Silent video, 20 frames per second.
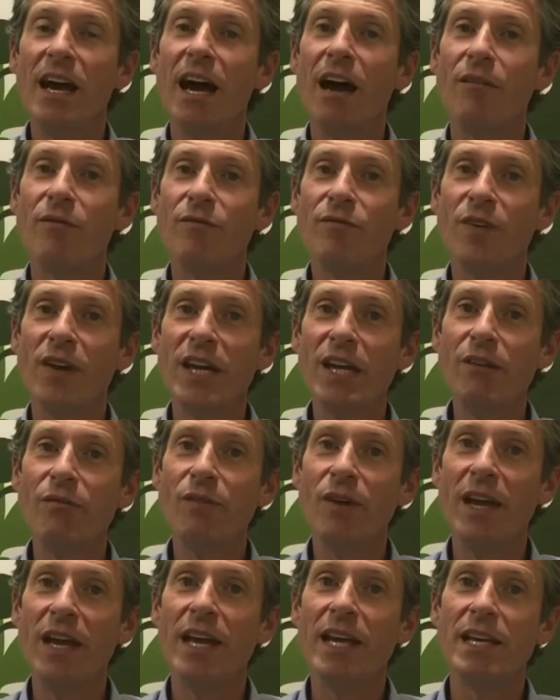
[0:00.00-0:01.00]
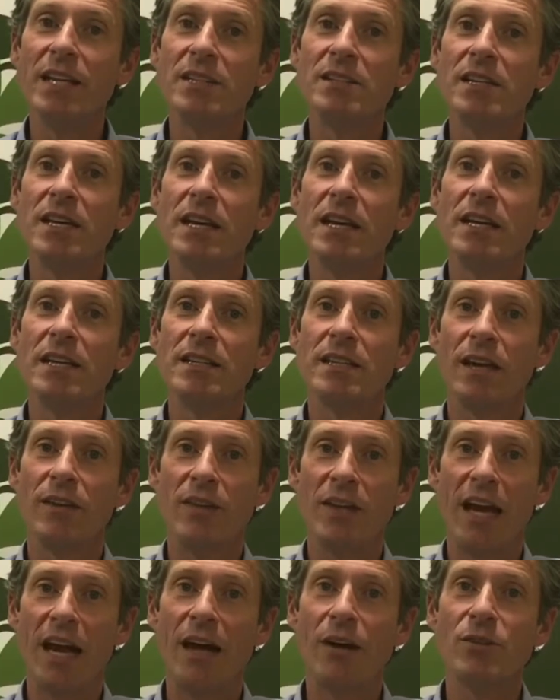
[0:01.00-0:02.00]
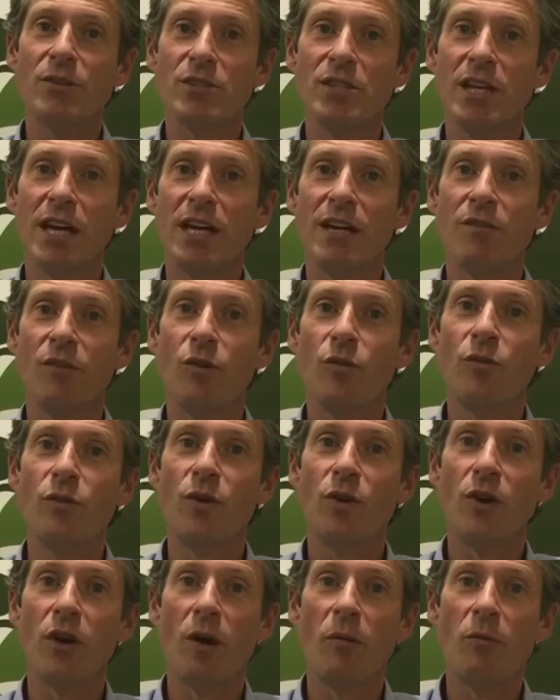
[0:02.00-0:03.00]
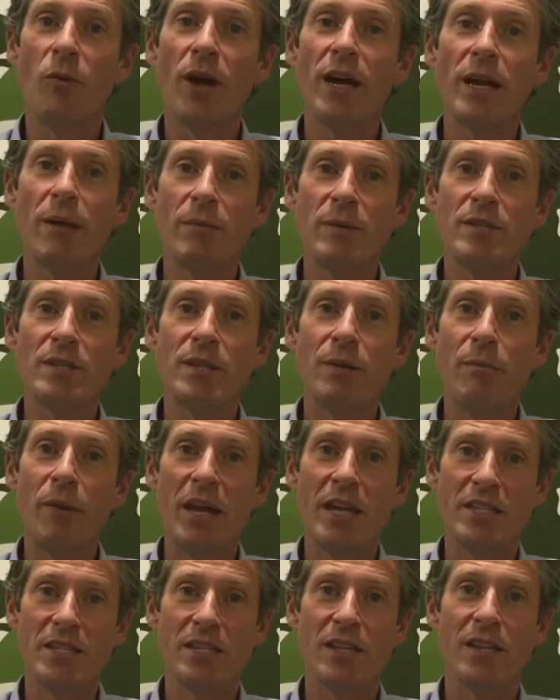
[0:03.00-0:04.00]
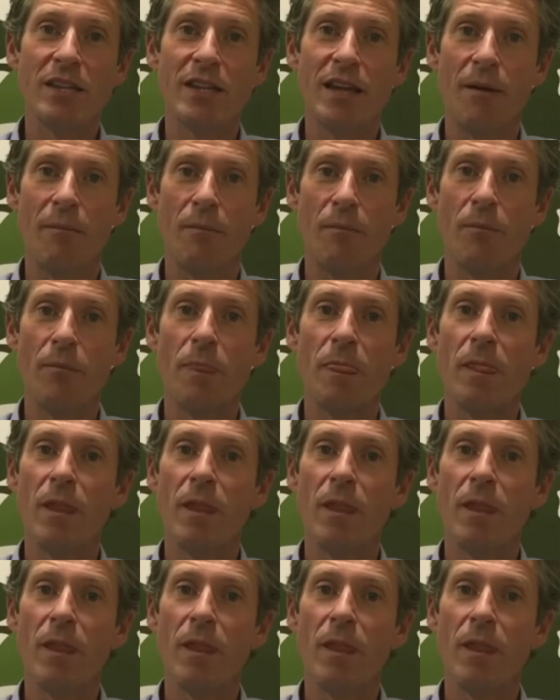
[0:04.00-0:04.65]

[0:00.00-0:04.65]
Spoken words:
have funny feelings down the outside of your forearm, right up into the base of the thumb.